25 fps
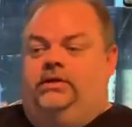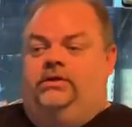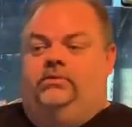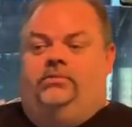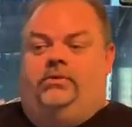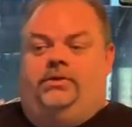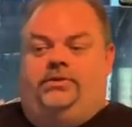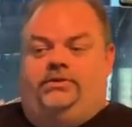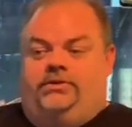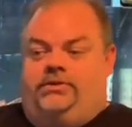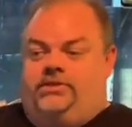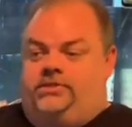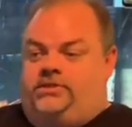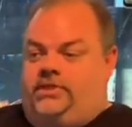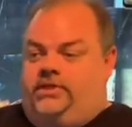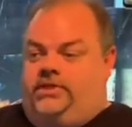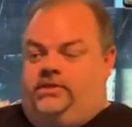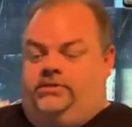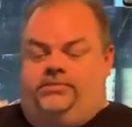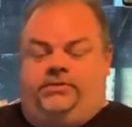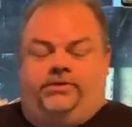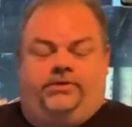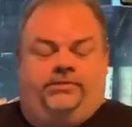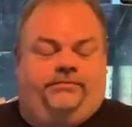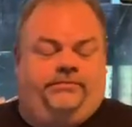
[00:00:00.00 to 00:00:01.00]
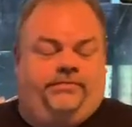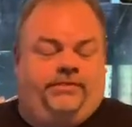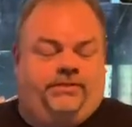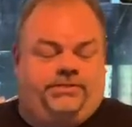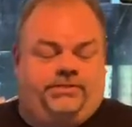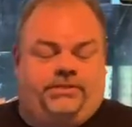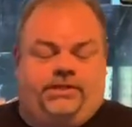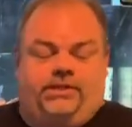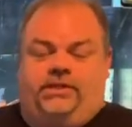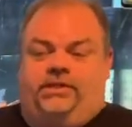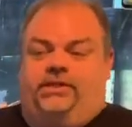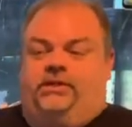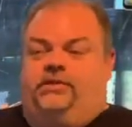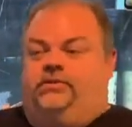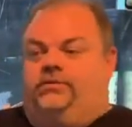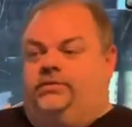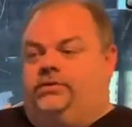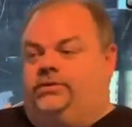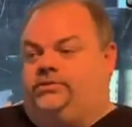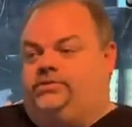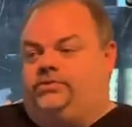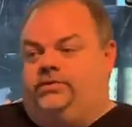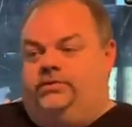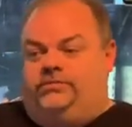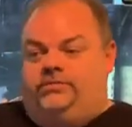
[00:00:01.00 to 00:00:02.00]
whether you're setting up a fish tank or a
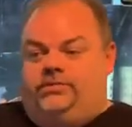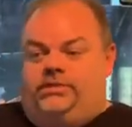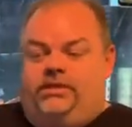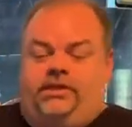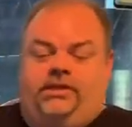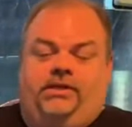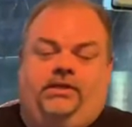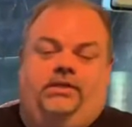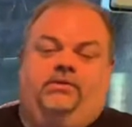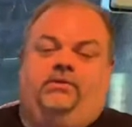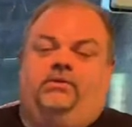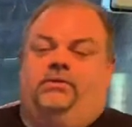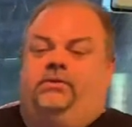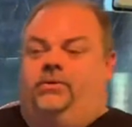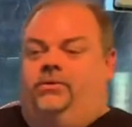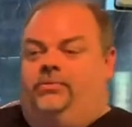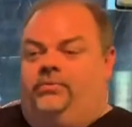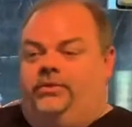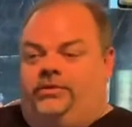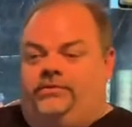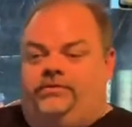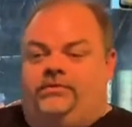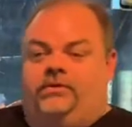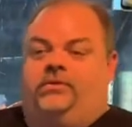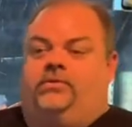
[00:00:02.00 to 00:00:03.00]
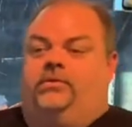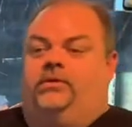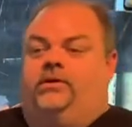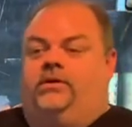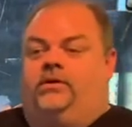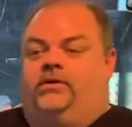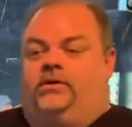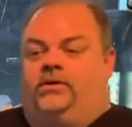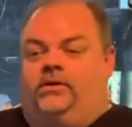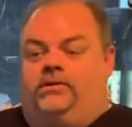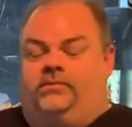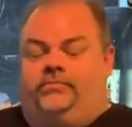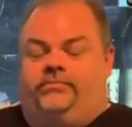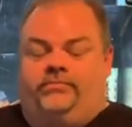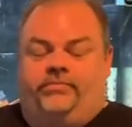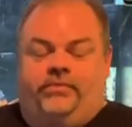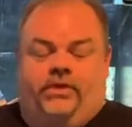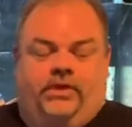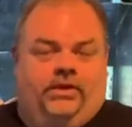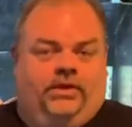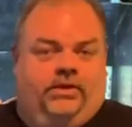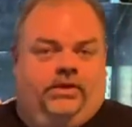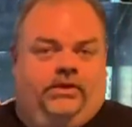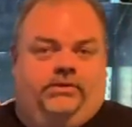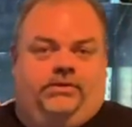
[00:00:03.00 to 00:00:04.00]
shrimp tank or a reef aquarium.
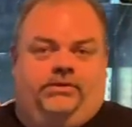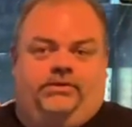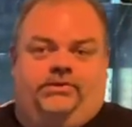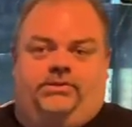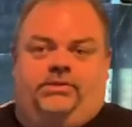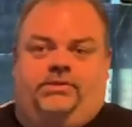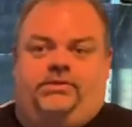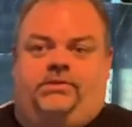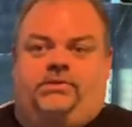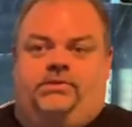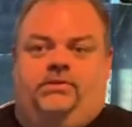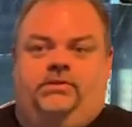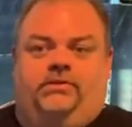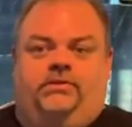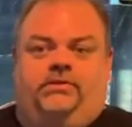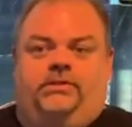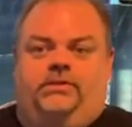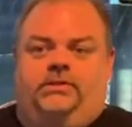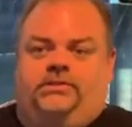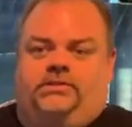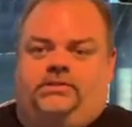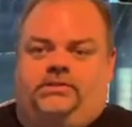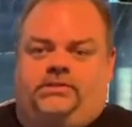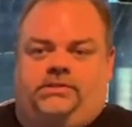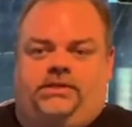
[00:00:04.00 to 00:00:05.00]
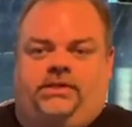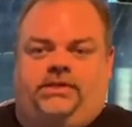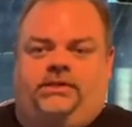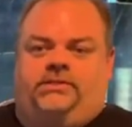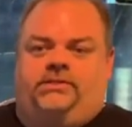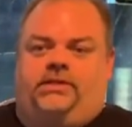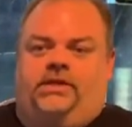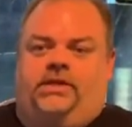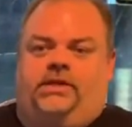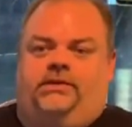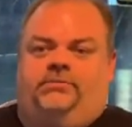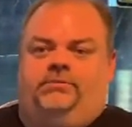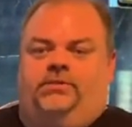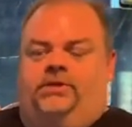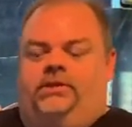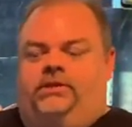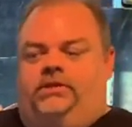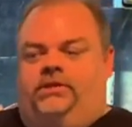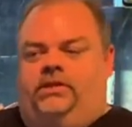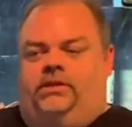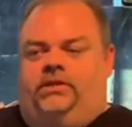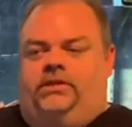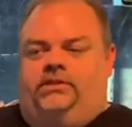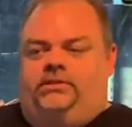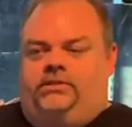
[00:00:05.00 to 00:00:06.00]
There's just certain things that take time. You need
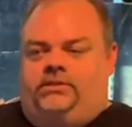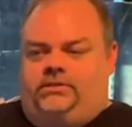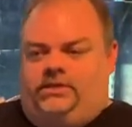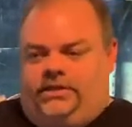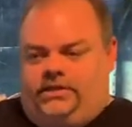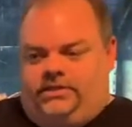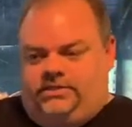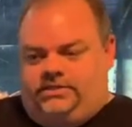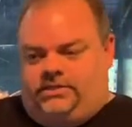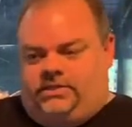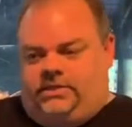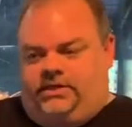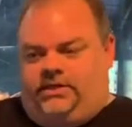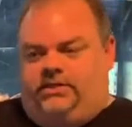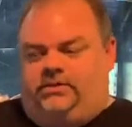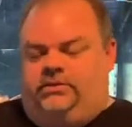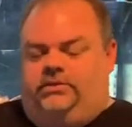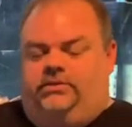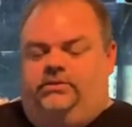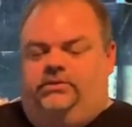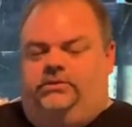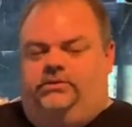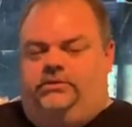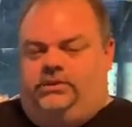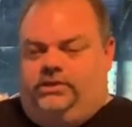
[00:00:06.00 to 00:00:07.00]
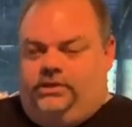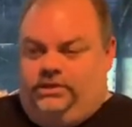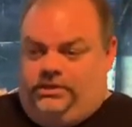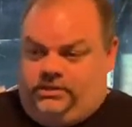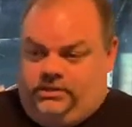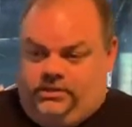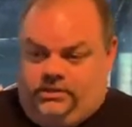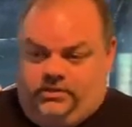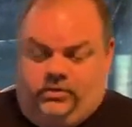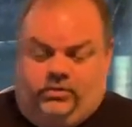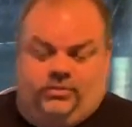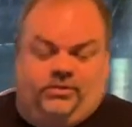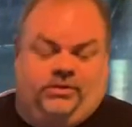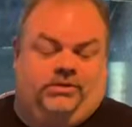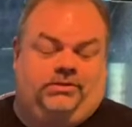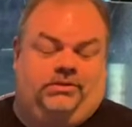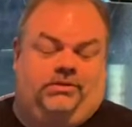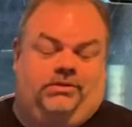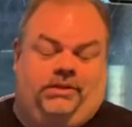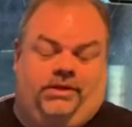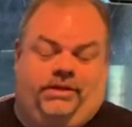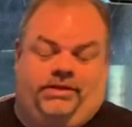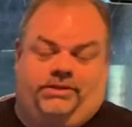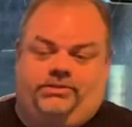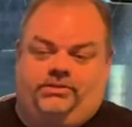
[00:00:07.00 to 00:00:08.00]
to let the tank cycle. You need to know about the
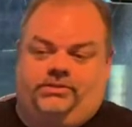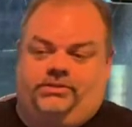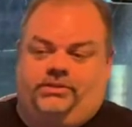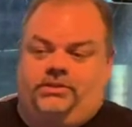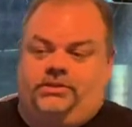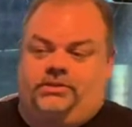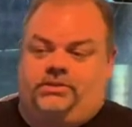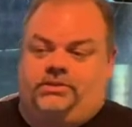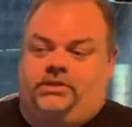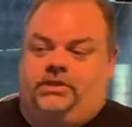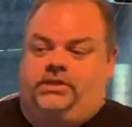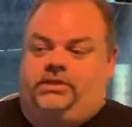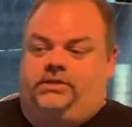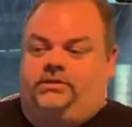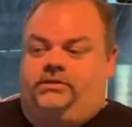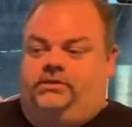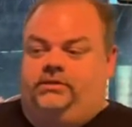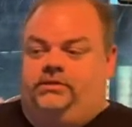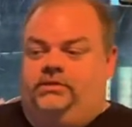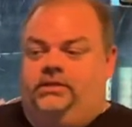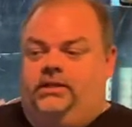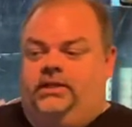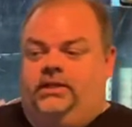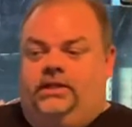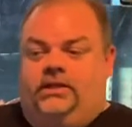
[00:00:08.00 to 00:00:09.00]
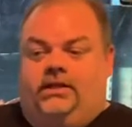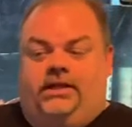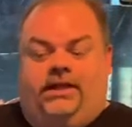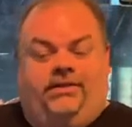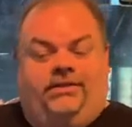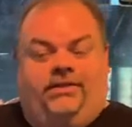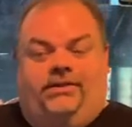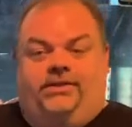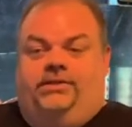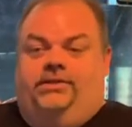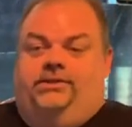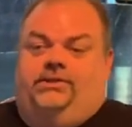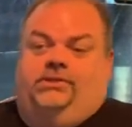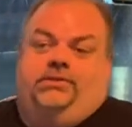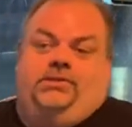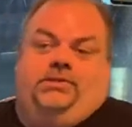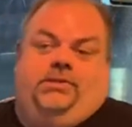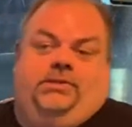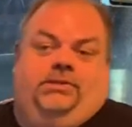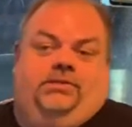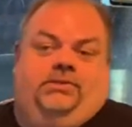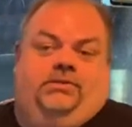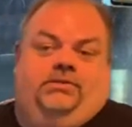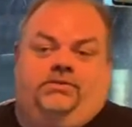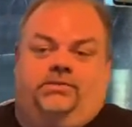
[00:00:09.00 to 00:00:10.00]
nitrogen cycle, and then you just need
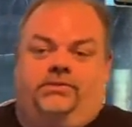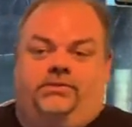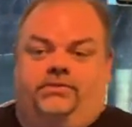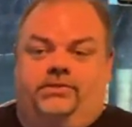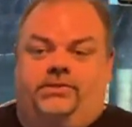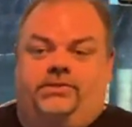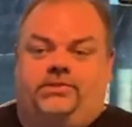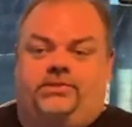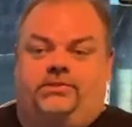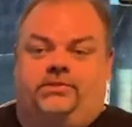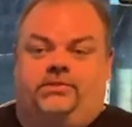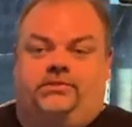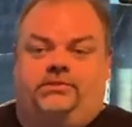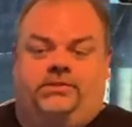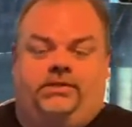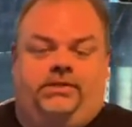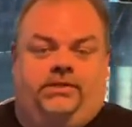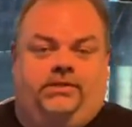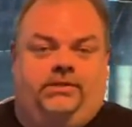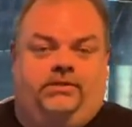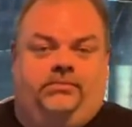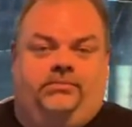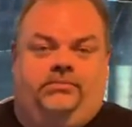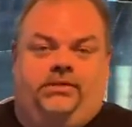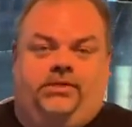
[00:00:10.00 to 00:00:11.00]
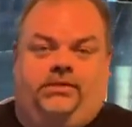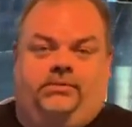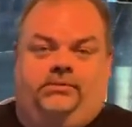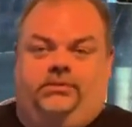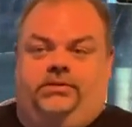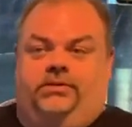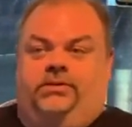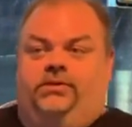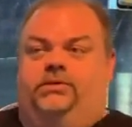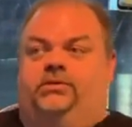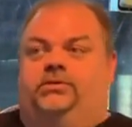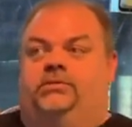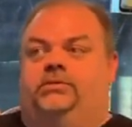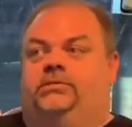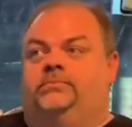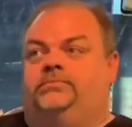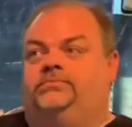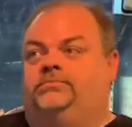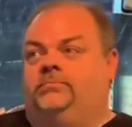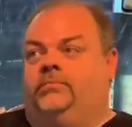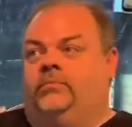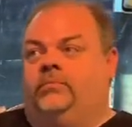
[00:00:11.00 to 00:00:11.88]
to do your research. You need to be able to know